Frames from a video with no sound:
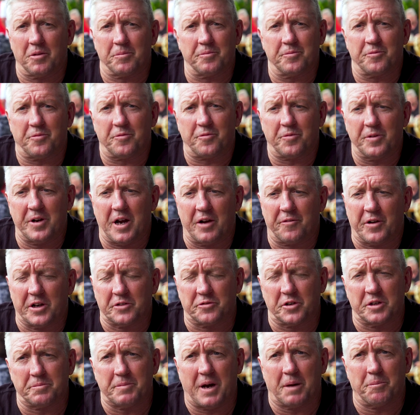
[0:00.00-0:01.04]
I'm friends with
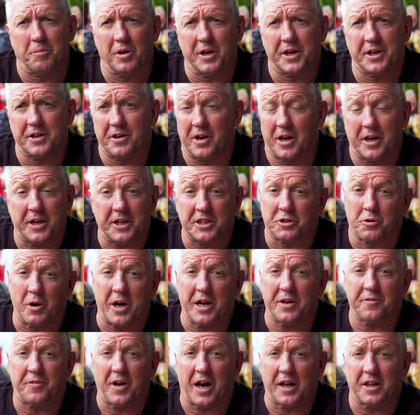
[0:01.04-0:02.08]
his mum, Belinda. His
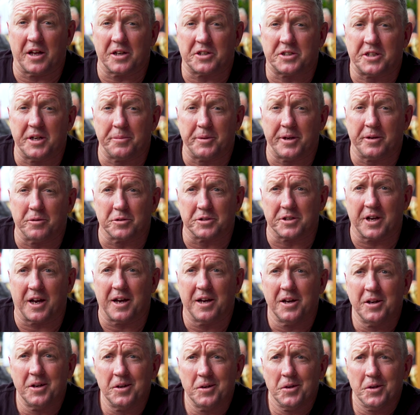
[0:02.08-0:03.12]
grandfather, Tibby, was
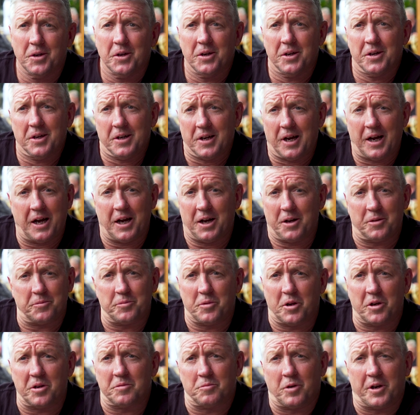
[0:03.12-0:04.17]

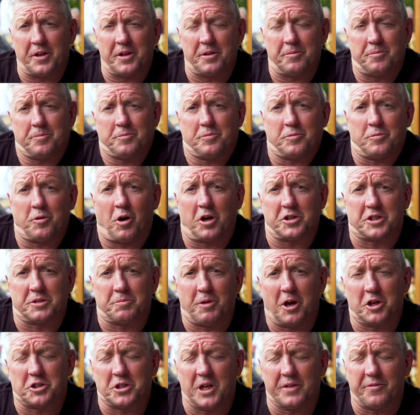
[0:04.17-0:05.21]
one of the nicest
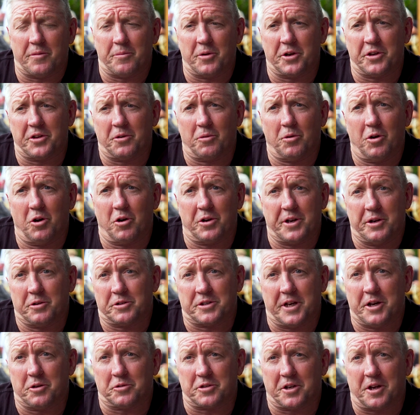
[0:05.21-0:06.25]
blokes you'll ever meet in the world. He was
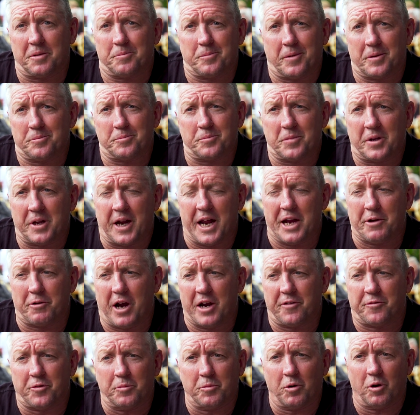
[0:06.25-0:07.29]
an
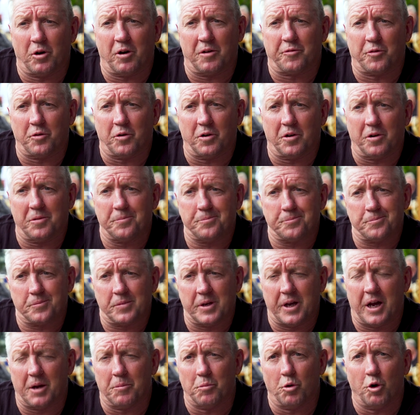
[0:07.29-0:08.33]
A-grade footballer for,
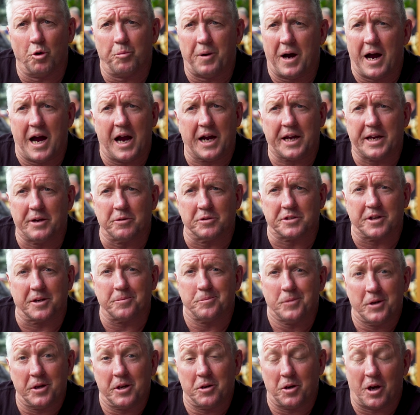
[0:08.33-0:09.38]
you know, Moore Park. He was
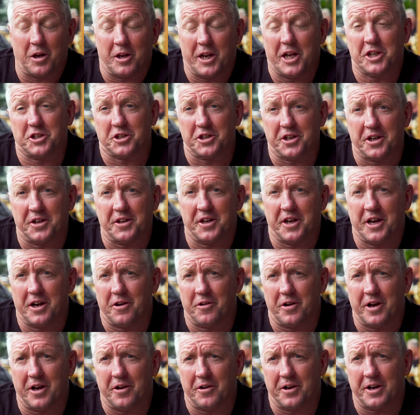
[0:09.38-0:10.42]
a legend in the
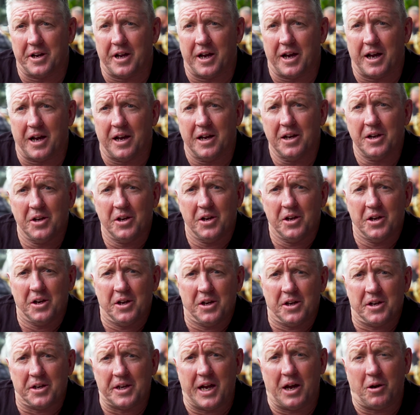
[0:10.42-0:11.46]
area. And,
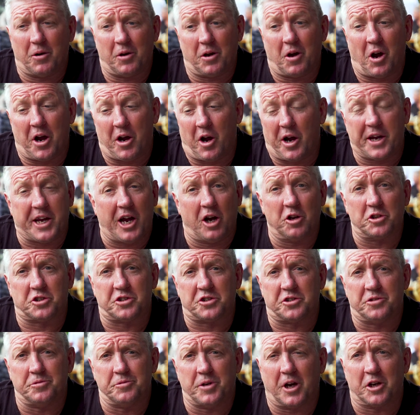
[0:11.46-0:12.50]
you know, I coach
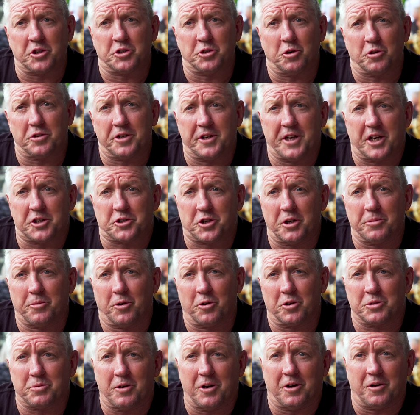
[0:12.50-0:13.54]
young Jordan in SG
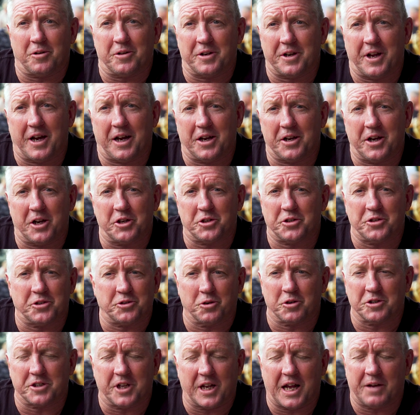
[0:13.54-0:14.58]
ball as well. And you know,
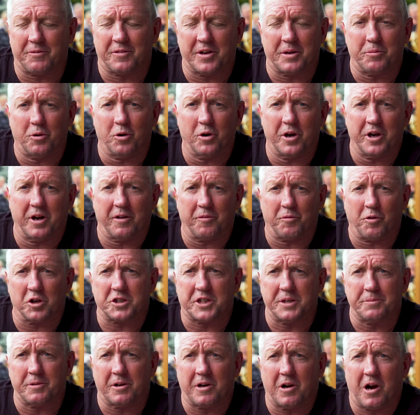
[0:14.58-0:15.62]
Jordan's a lovely boy. I've
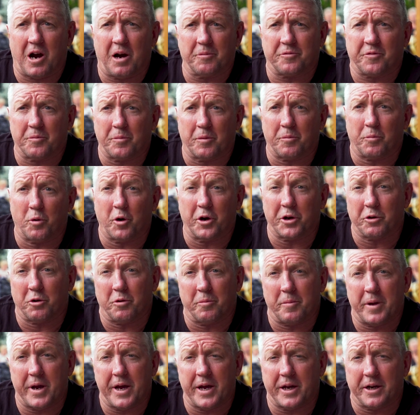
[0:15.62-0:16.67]
watched him grow up from a boy to a
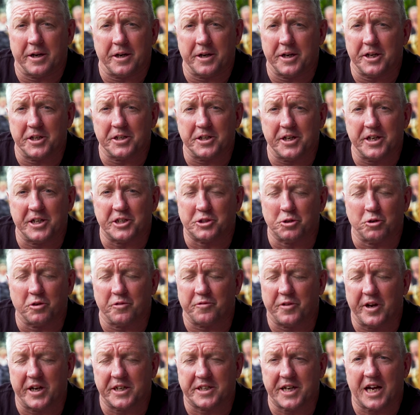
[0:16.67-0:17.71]
man, and he's doing
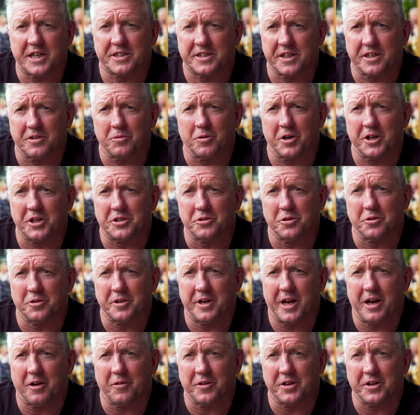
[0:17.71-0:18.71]
fantastic what he's doing now.